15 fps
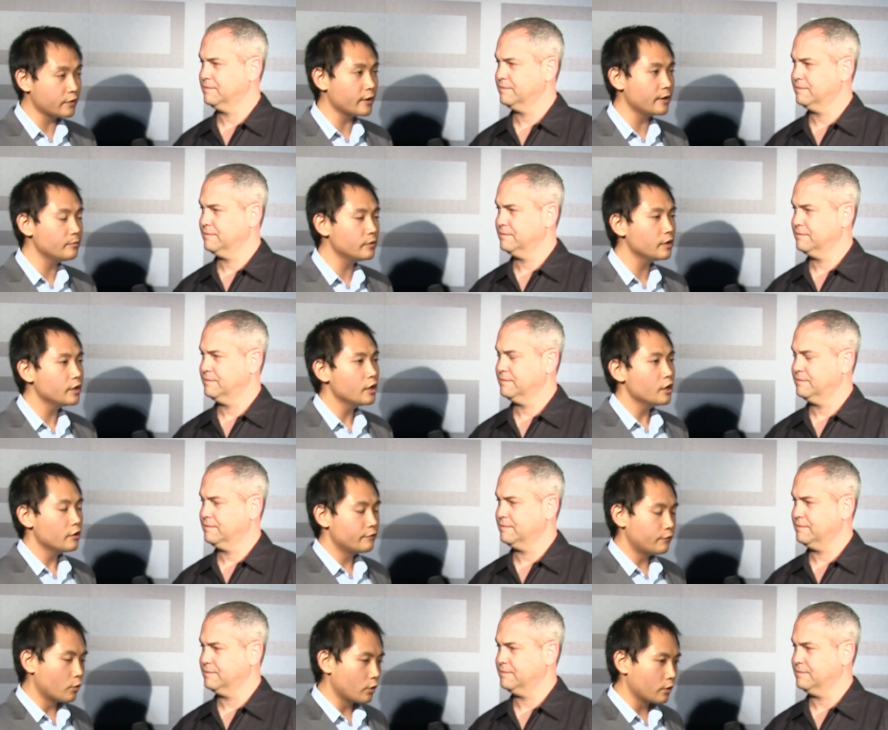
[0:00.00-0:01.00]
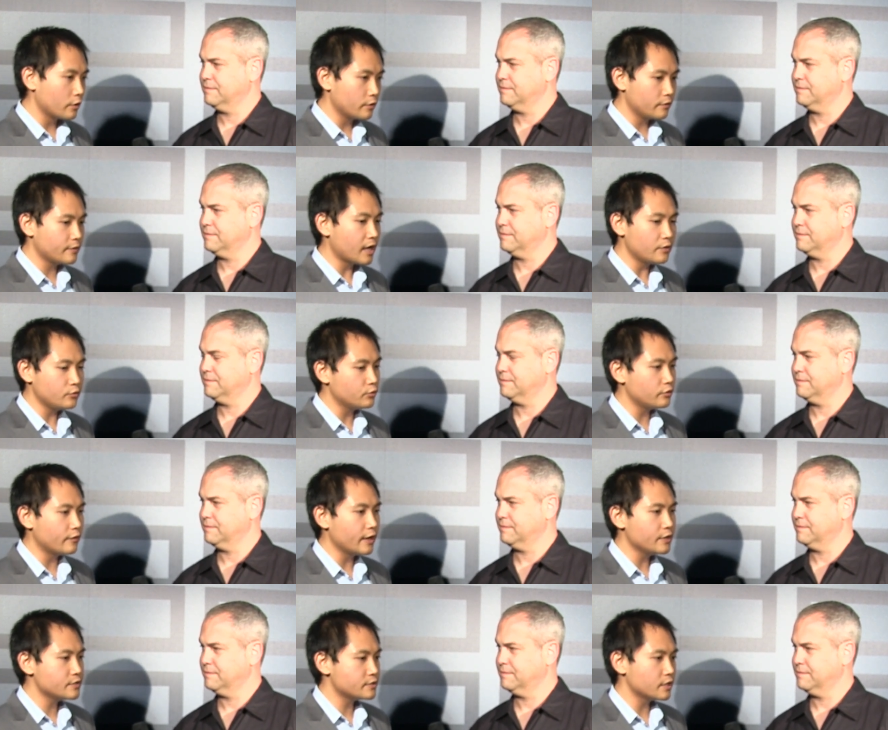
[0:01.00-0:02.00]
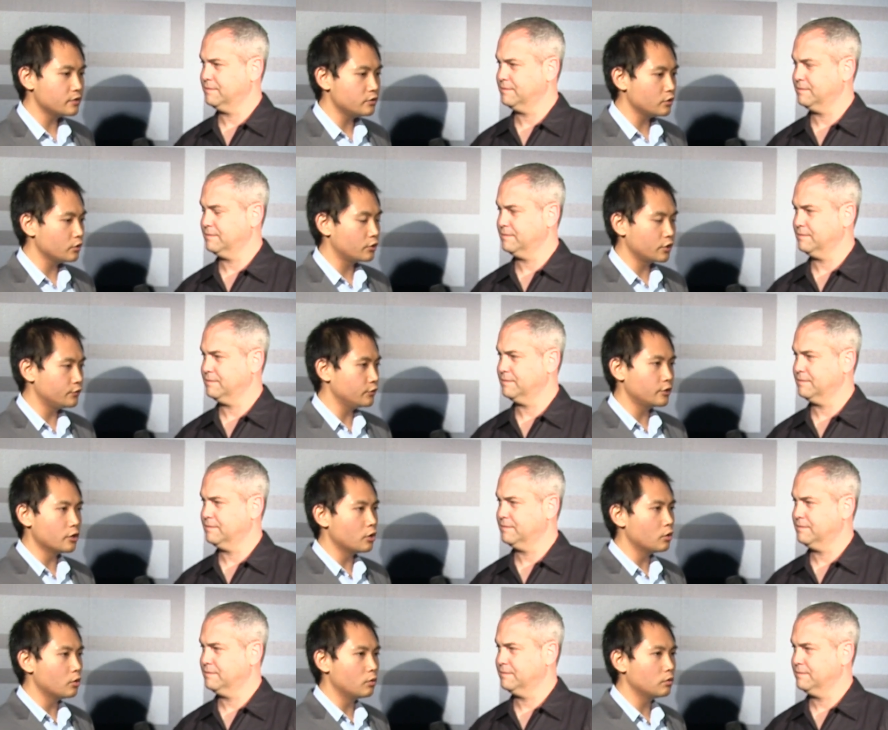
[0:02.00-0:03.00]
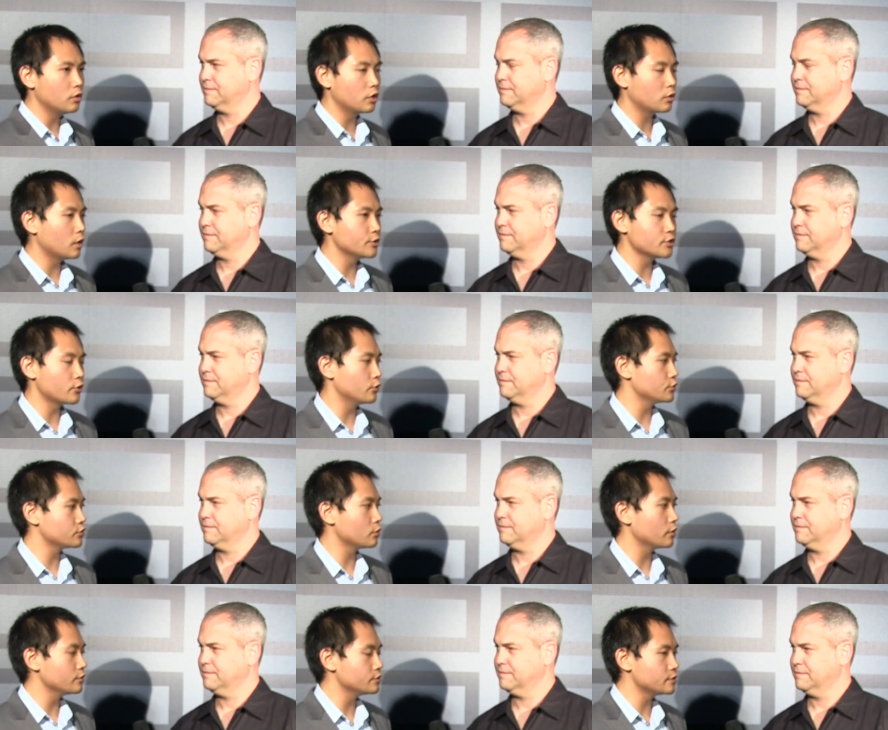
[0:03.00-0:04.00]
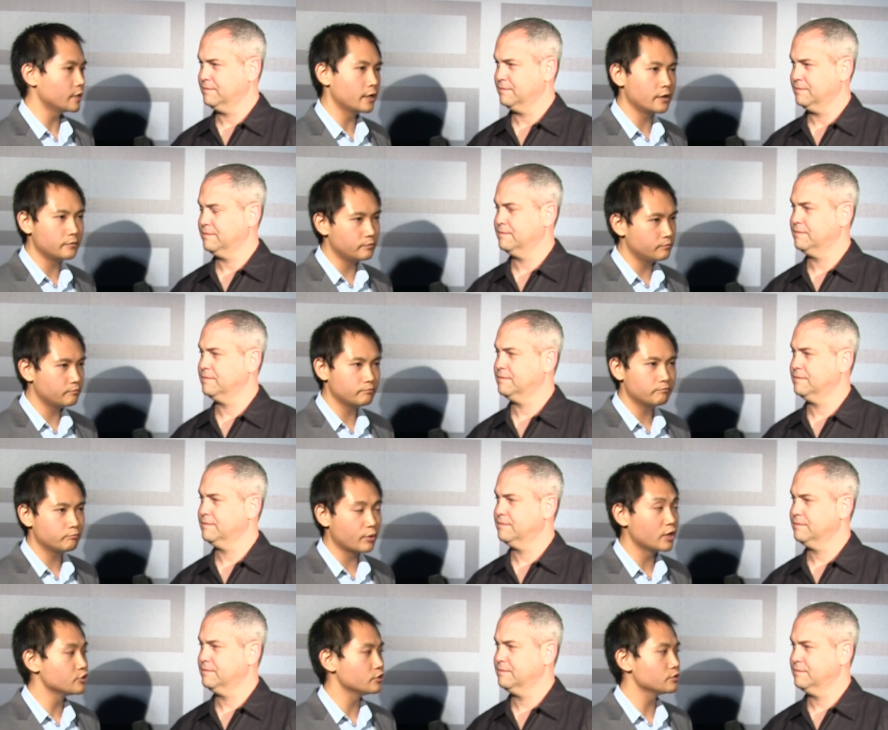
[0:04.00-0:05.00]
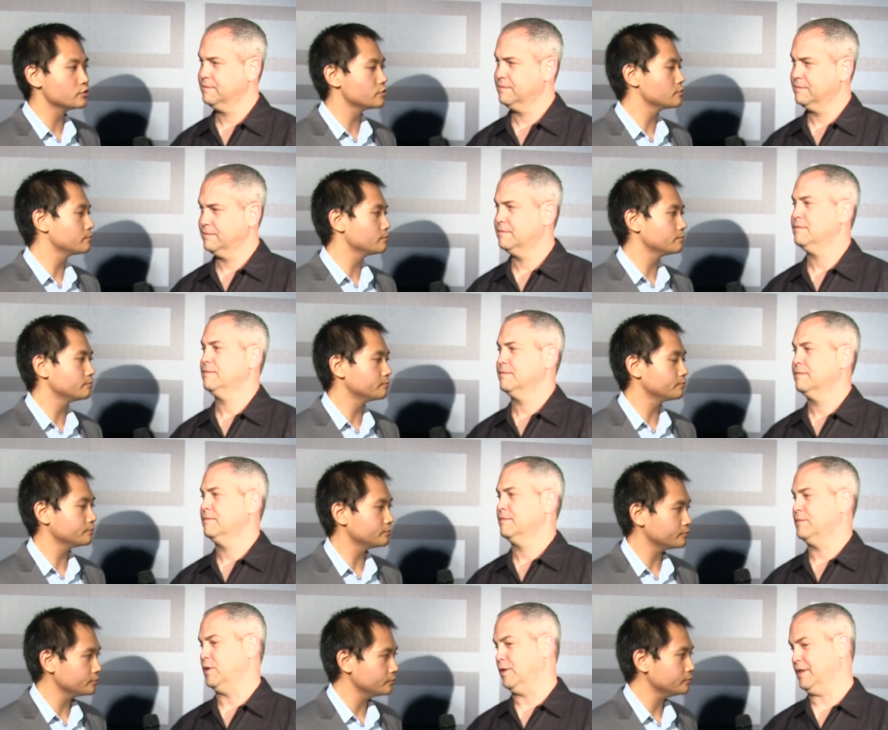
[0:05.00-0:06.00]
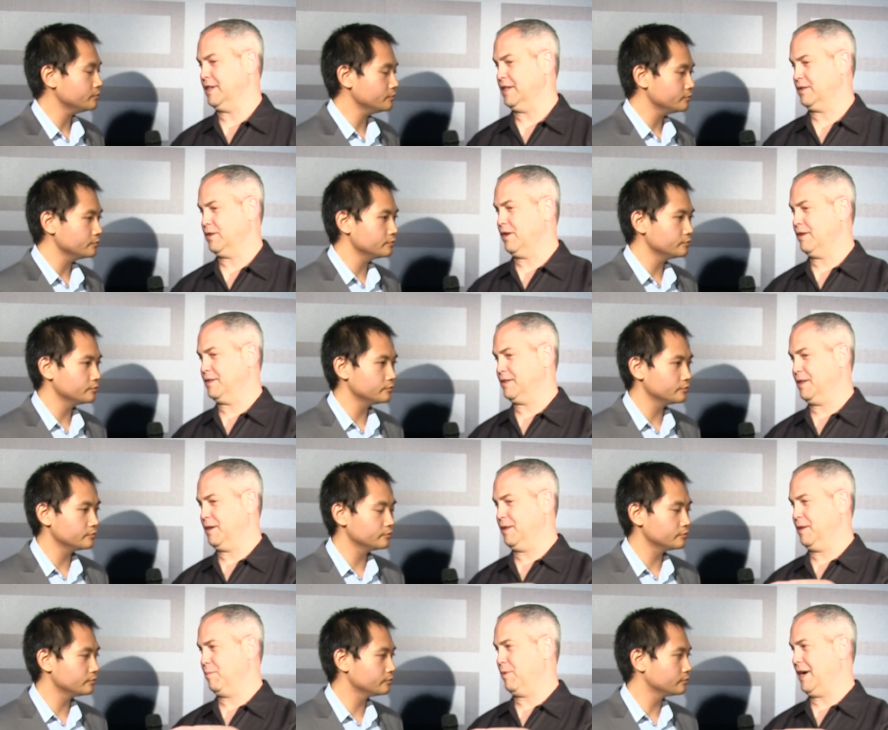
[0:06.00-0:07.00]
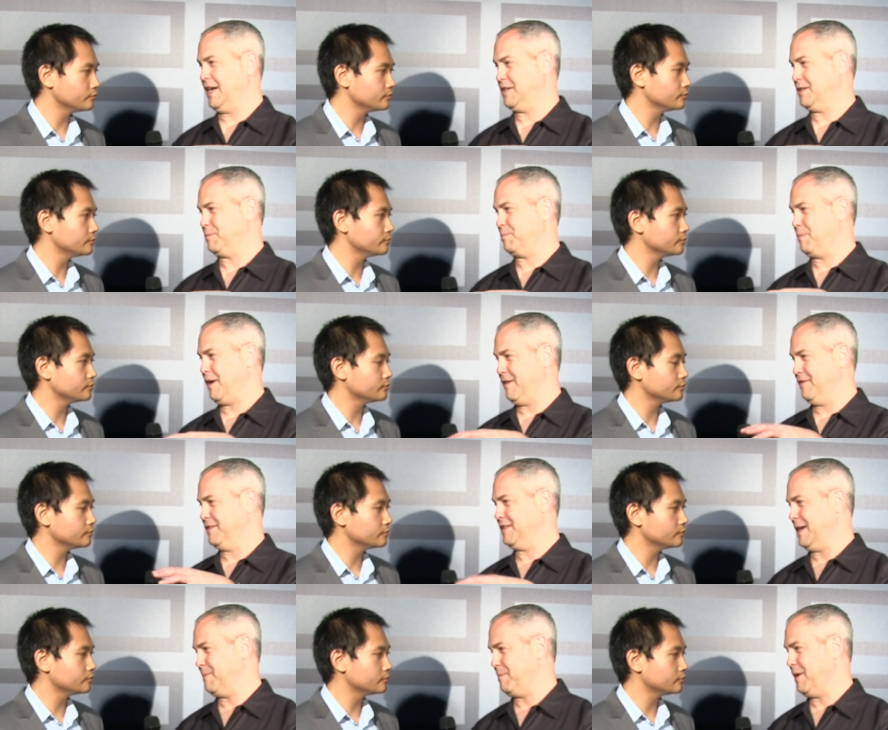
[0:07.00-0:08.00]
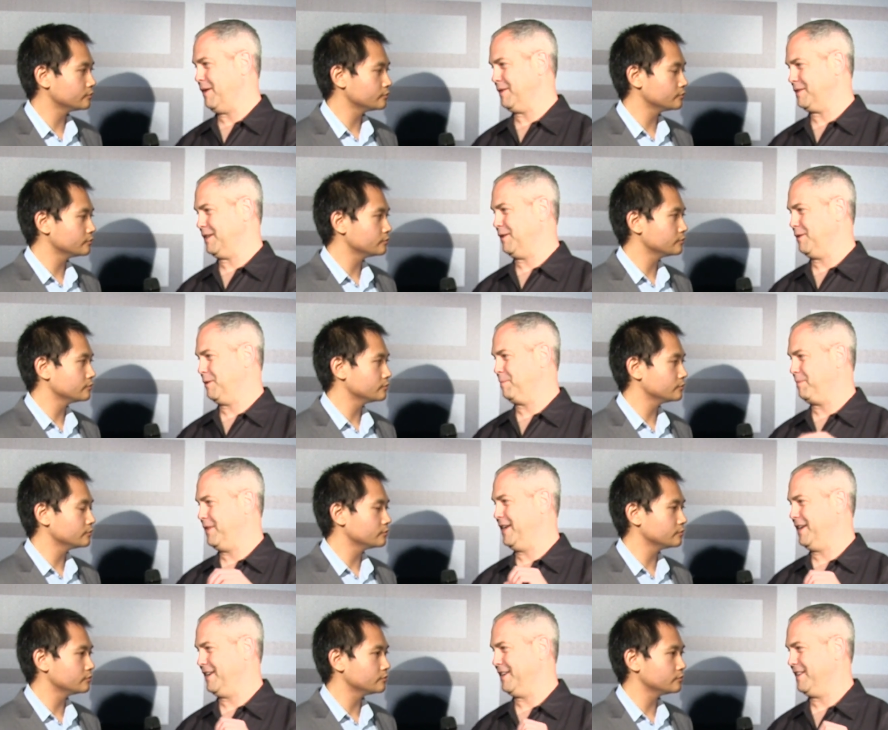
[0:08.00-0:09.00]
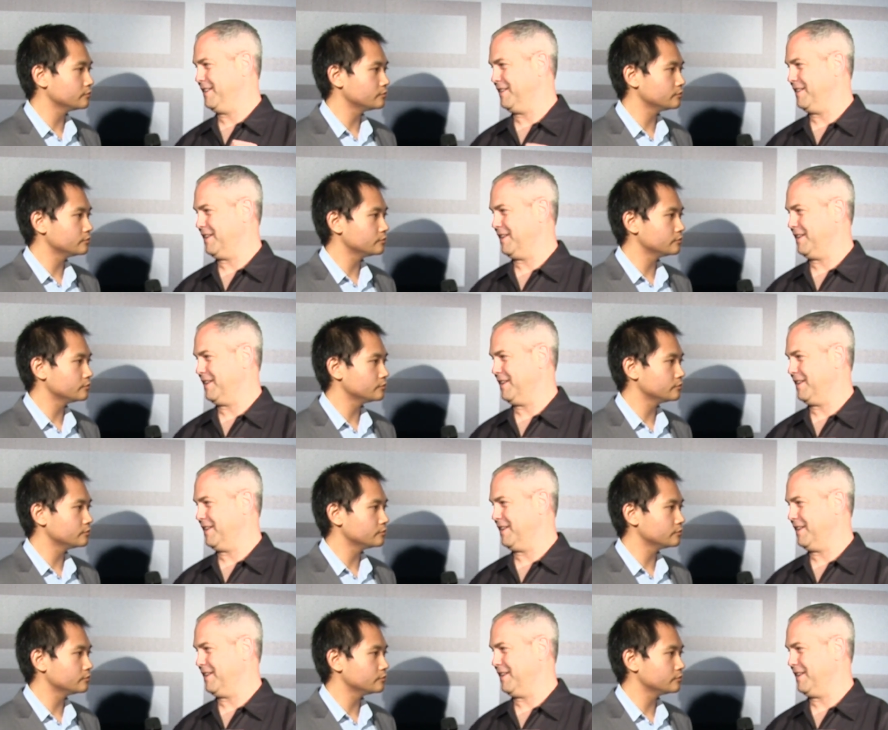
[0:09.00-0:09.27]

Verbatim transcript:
Speaker 1: time for that new device, and you're good to go across all your stores and branches.
Speaker 2: So as long as the branch is part of the same policy group, then